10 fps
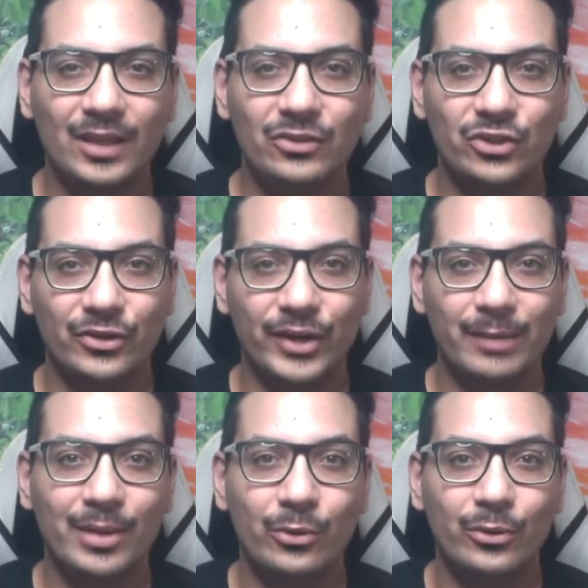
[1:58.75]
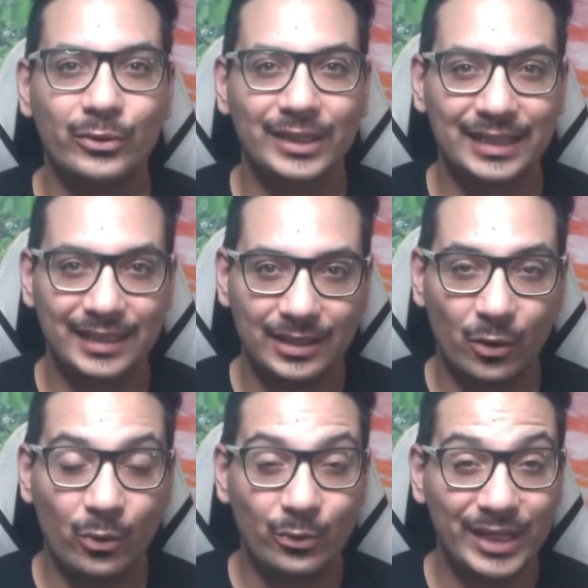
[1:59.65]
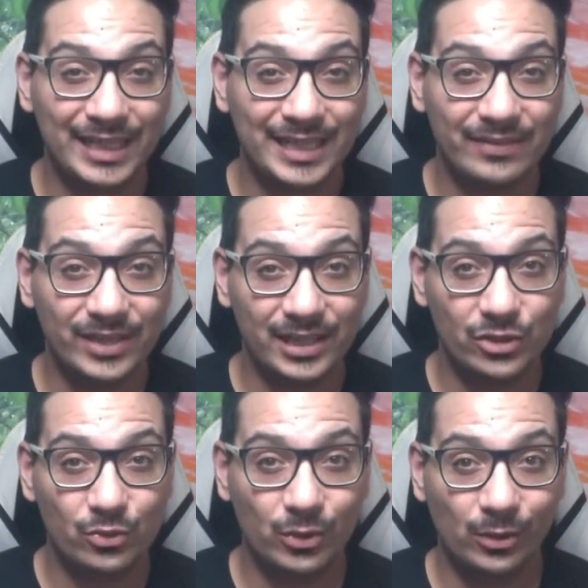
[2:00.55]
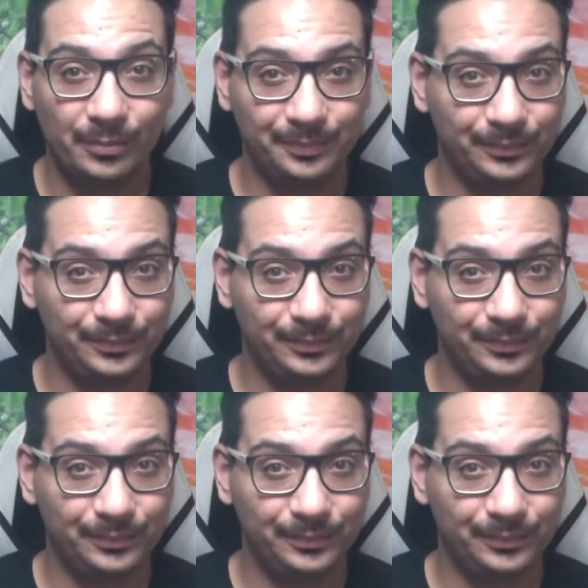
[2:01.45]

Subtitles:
to create my own individual.